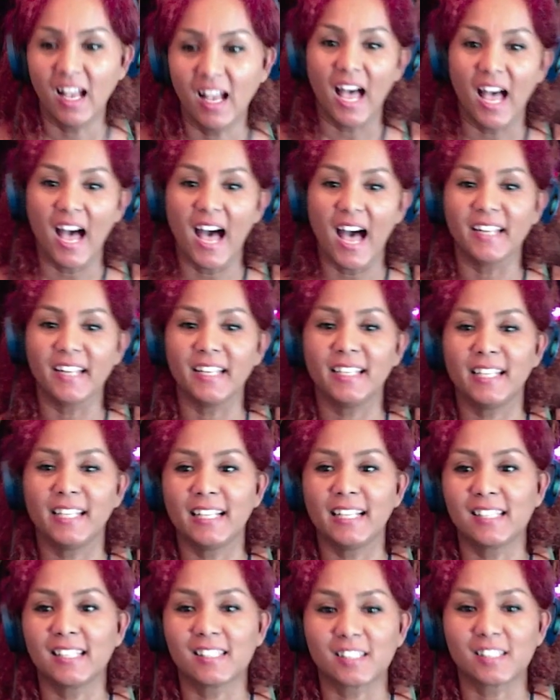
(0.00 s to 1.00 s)
And it
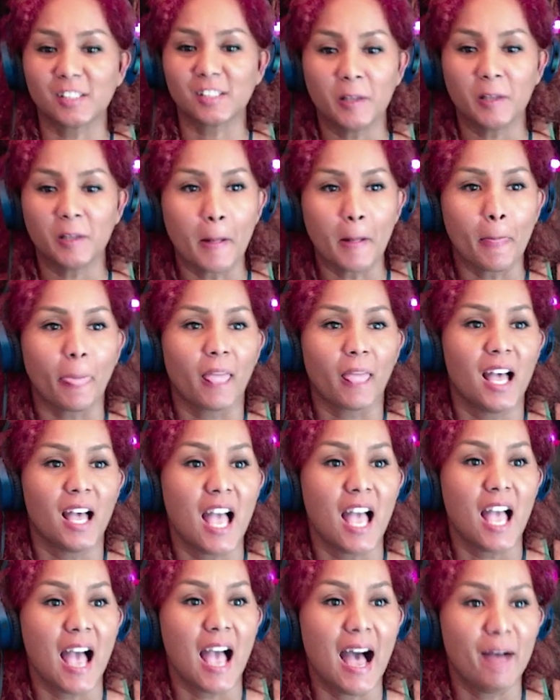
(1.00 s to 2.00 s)
is
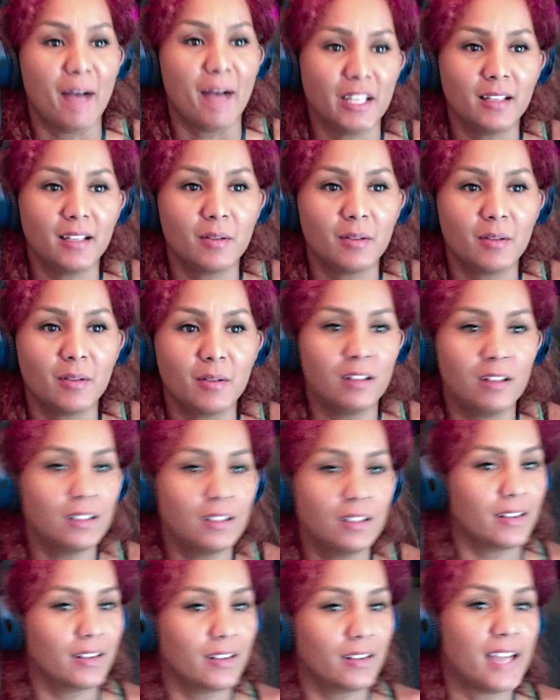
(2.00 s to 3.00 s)
available
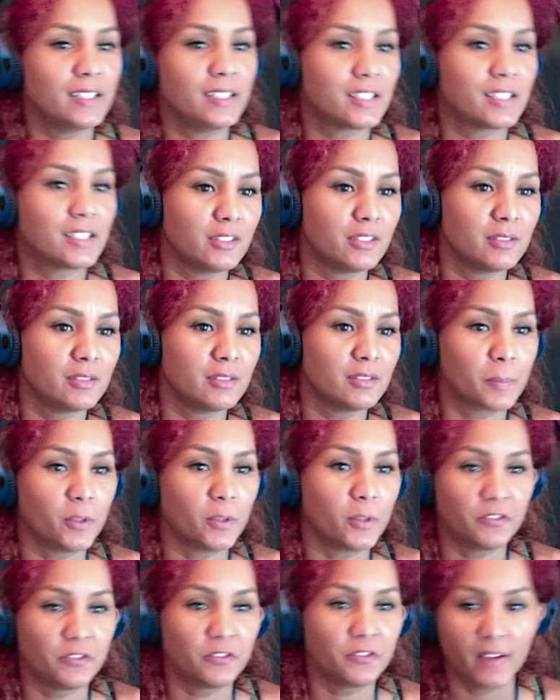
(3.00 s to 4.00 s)
on iTunes,
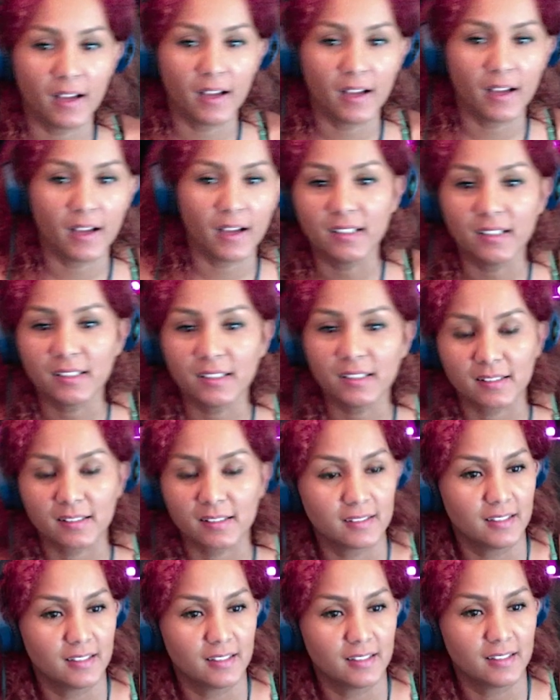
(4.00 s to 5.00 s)
Spotify,
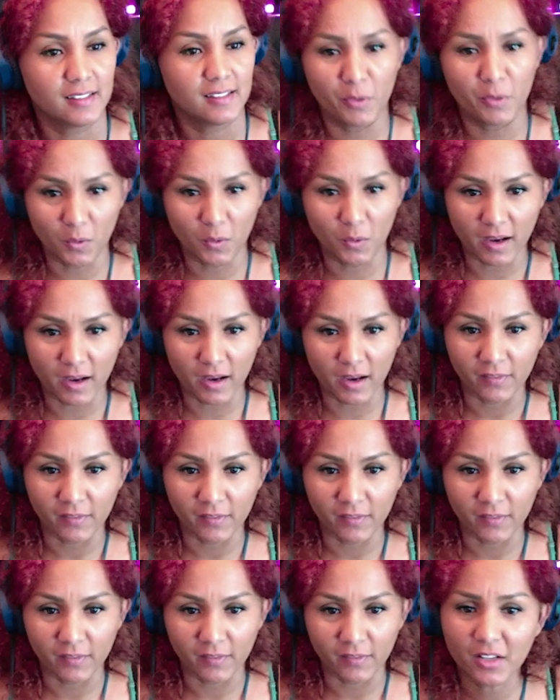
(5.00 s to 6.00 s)
everywhere.
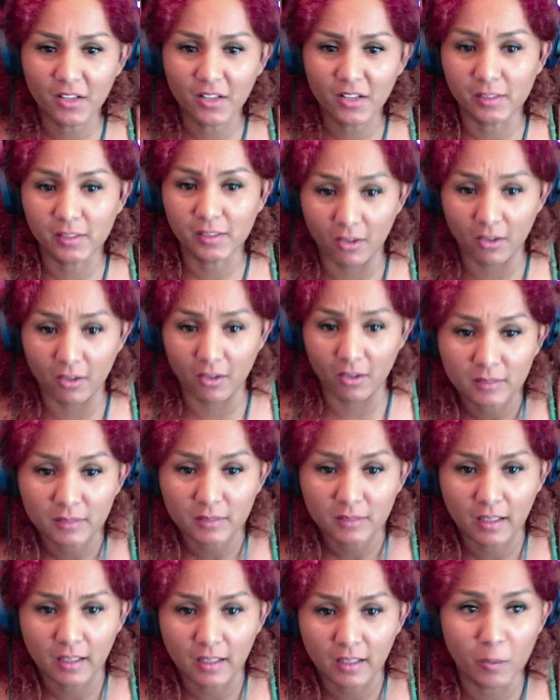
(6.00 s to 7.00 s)
There's another song
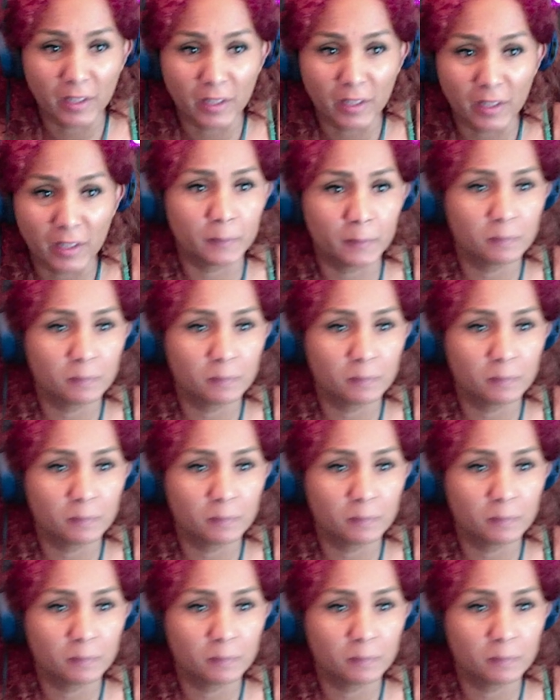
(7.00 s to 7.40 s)
that I wanna...